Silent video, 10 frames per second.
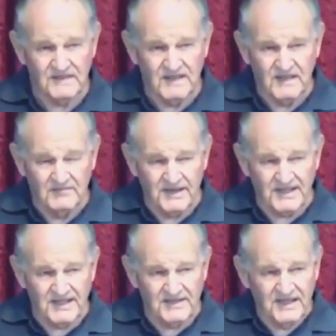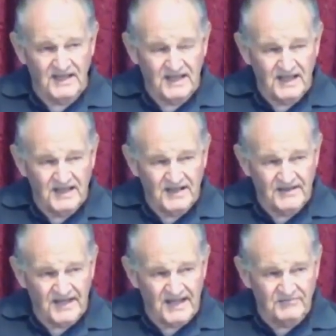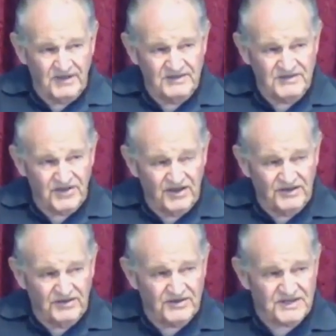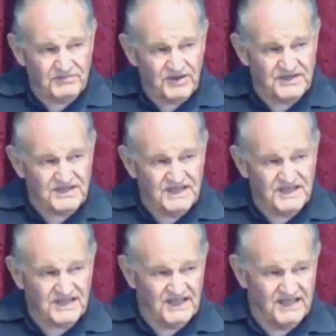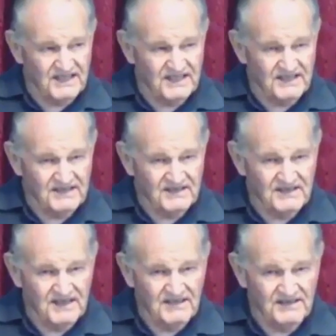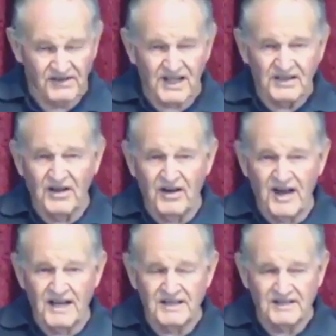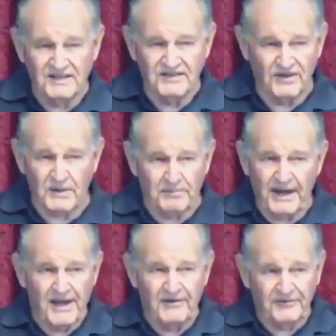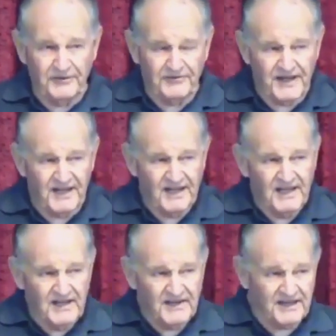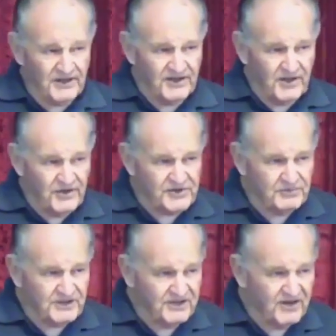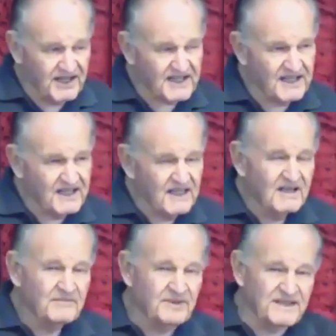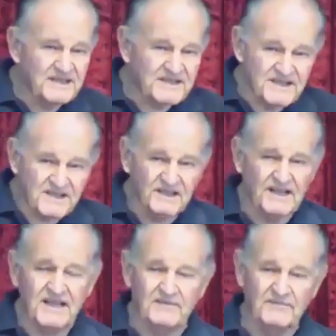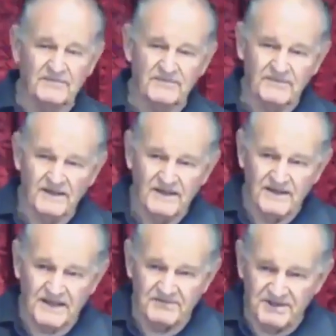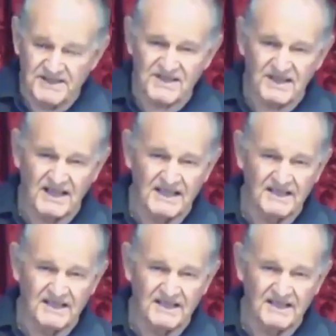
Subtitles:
But then when John looks, what does he see? Not a lion, not a powerful figure that the earth would like, but he sees a lamb that had been slain.